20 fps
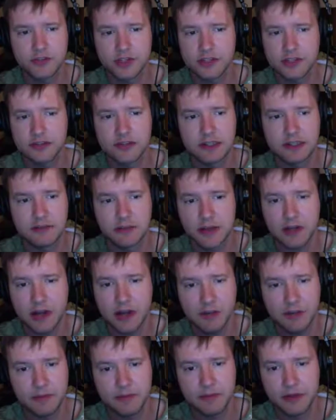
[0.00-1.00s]
Just leave a
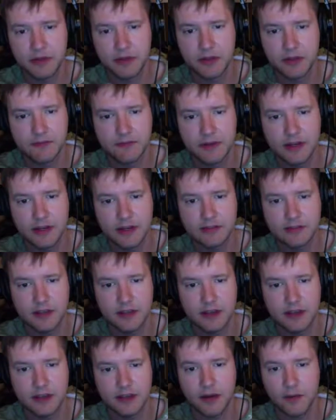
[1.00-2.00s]
comment below this video
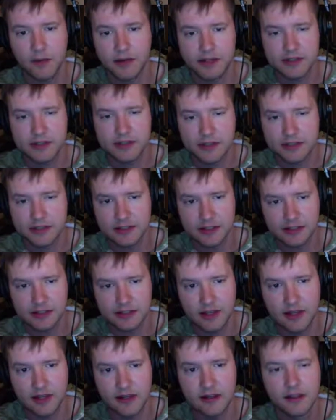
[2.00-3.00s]
saying, I want to see this in
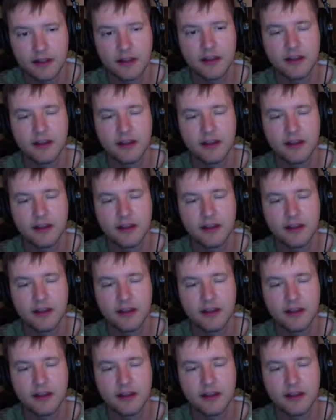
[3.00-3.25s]
Excel,